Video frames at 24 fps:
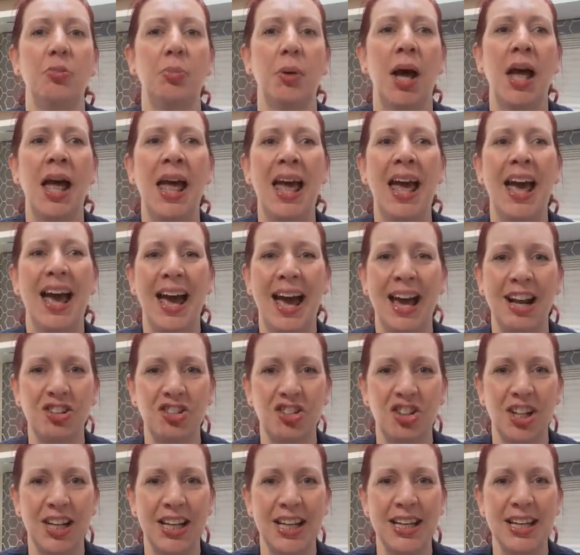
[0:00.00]
but
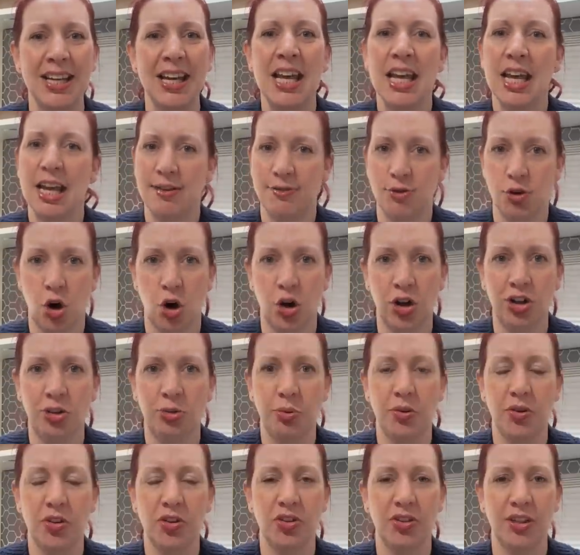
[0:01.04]
actually, if you're honest
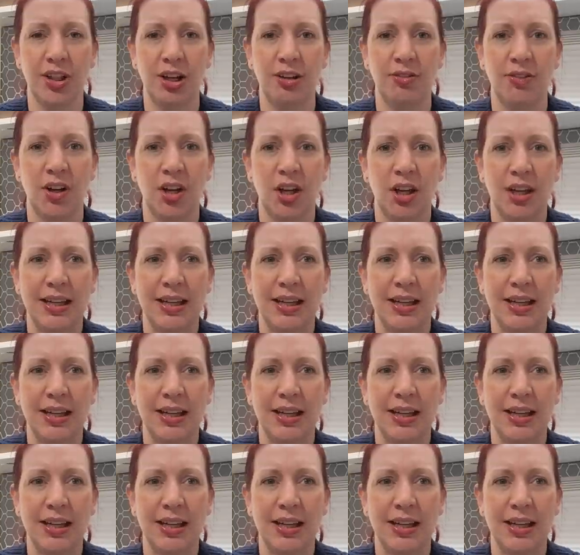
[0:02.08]
with yourself,